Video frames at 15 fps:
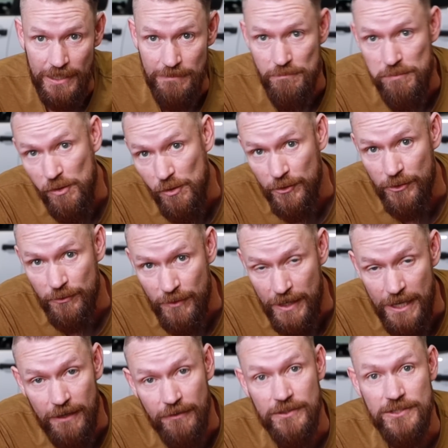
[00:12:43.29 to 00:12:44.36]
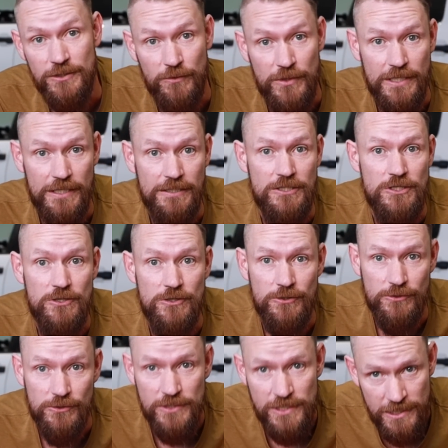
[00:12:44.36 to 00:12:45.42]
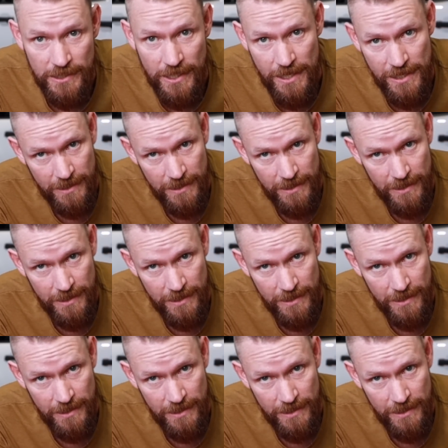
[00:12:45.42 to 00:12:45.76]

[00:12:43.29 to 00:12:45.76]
and pull it around so we can use